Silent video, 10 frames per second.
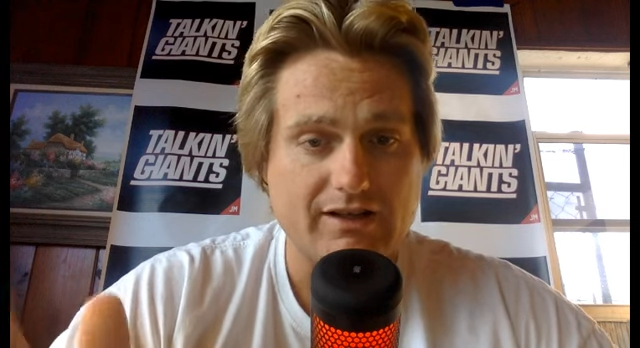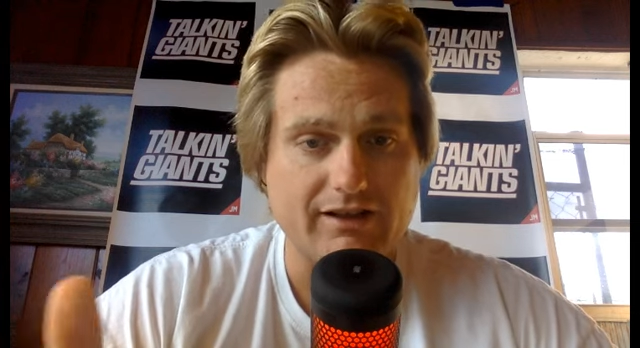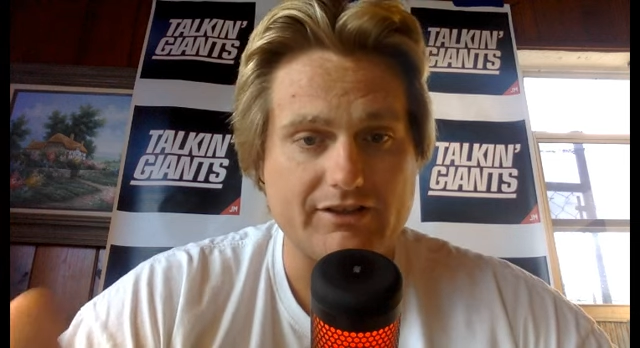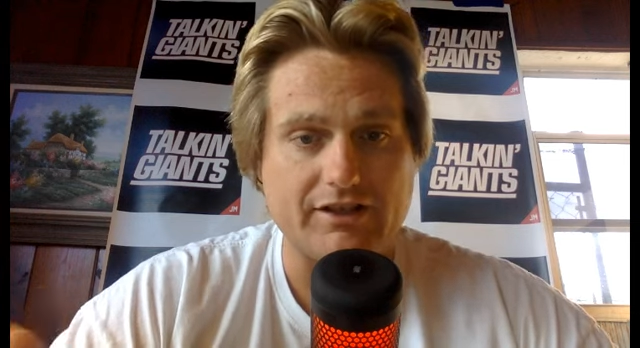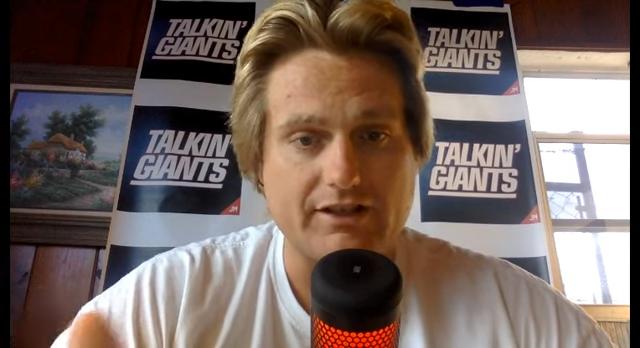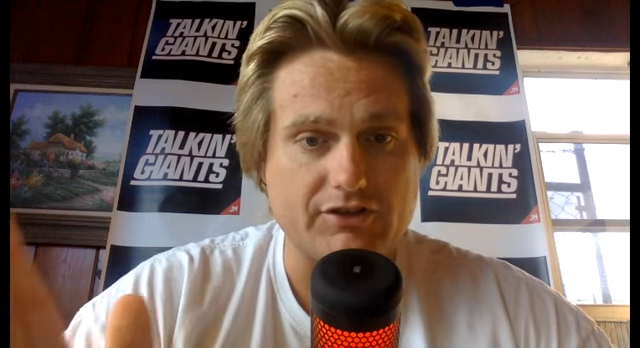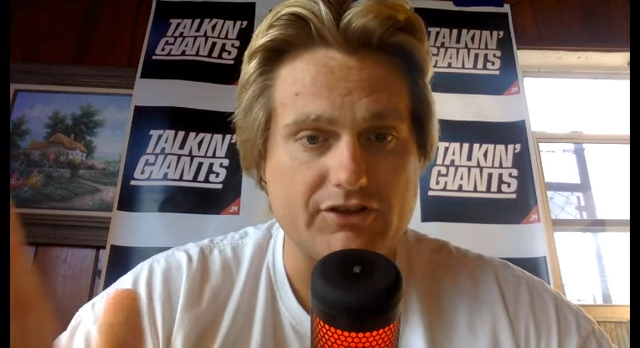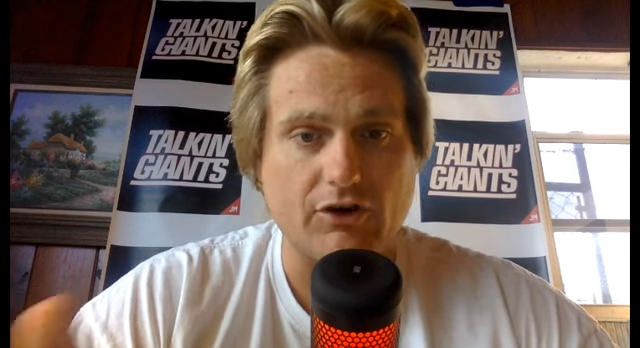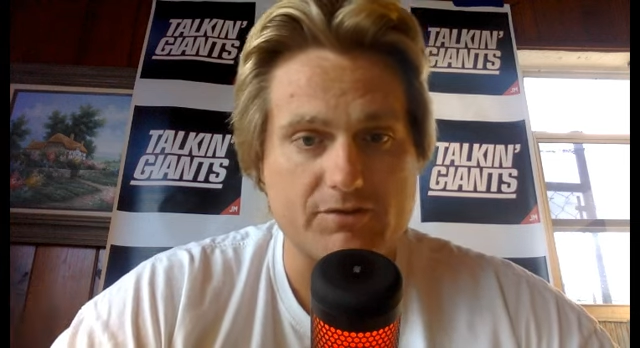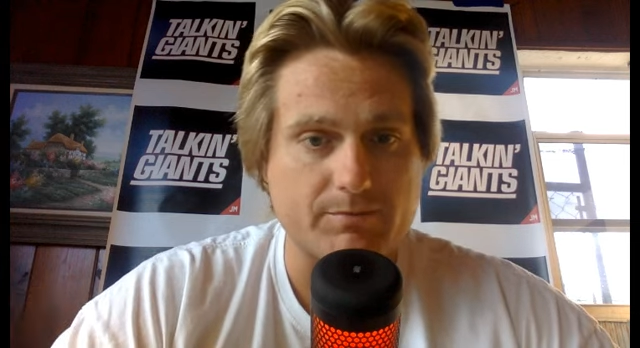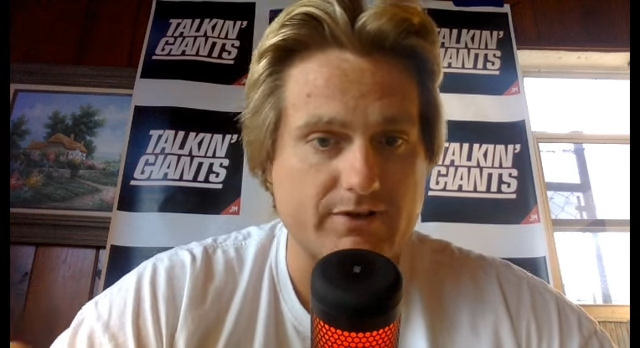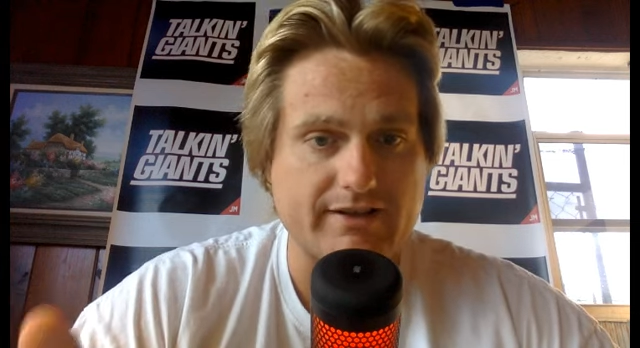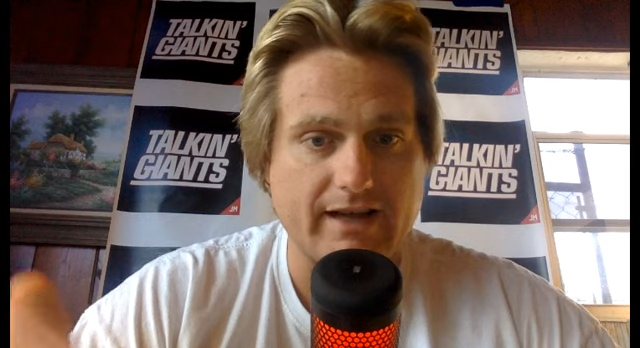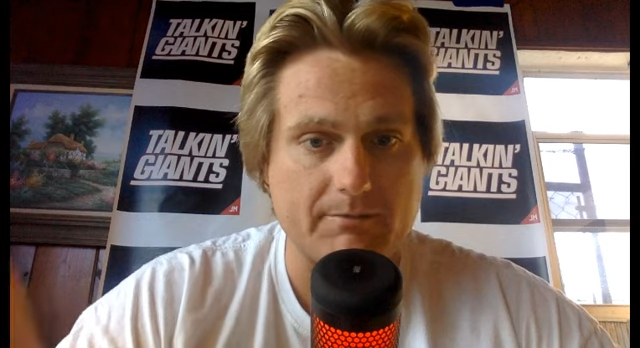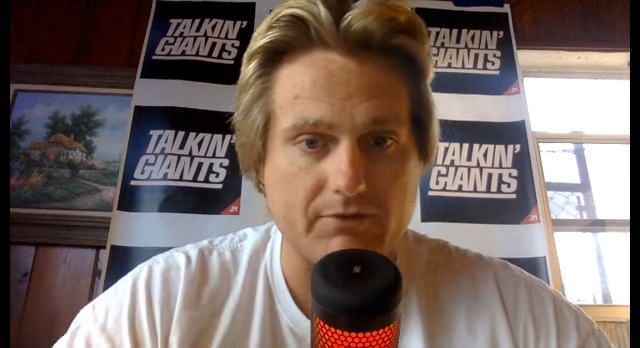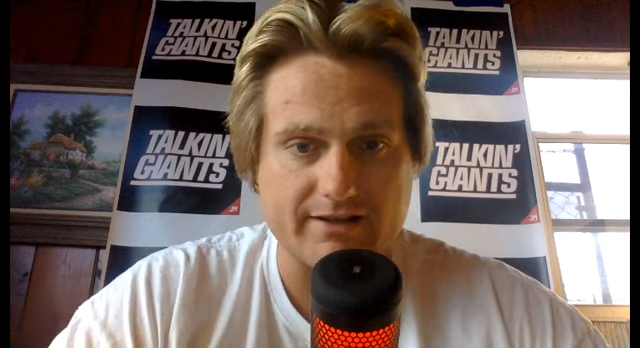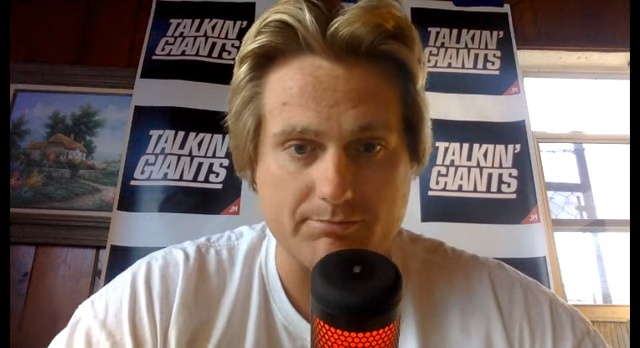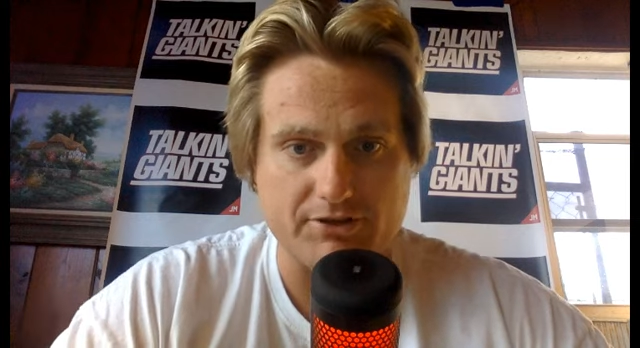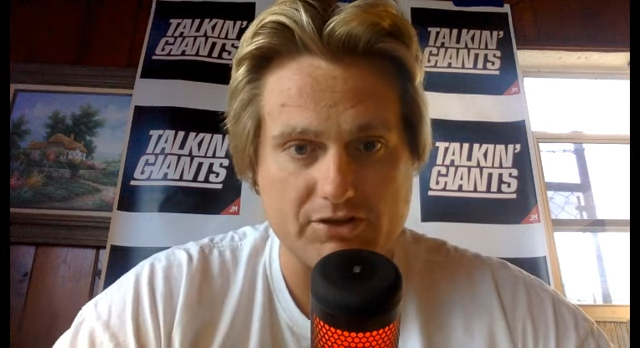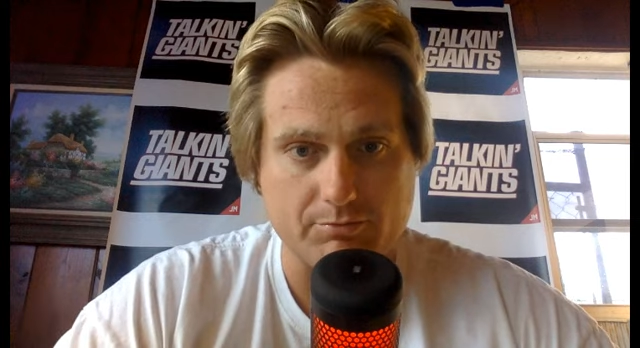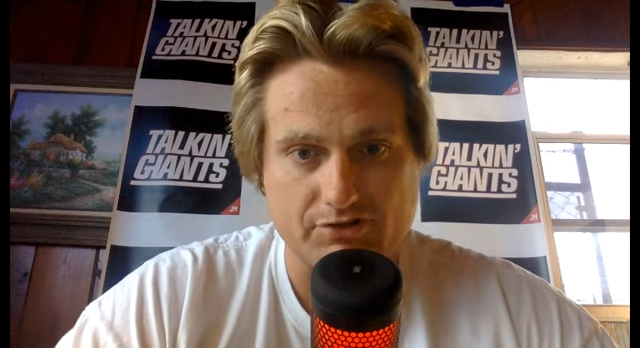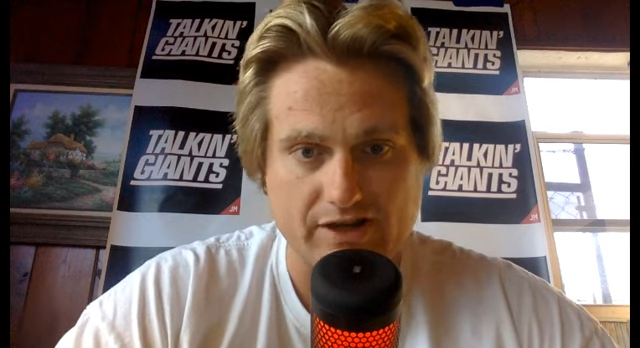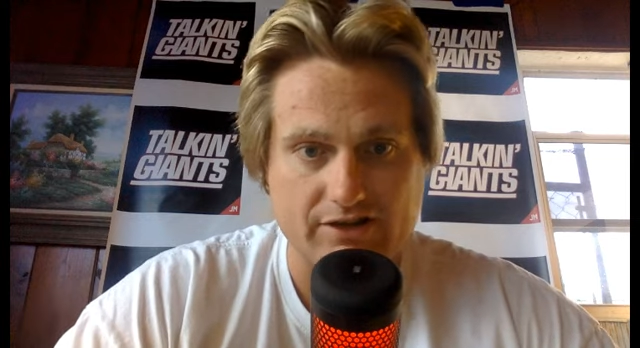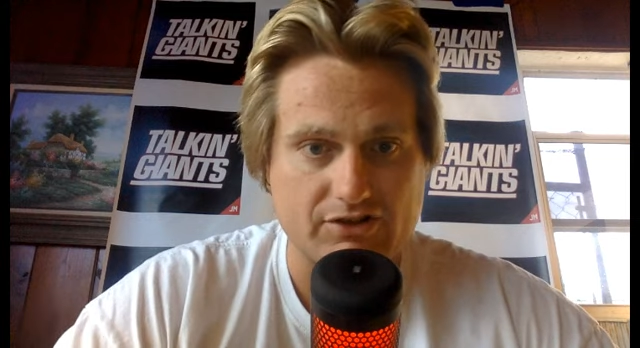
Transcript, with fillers: Like the yards per attempt, like completion percentage,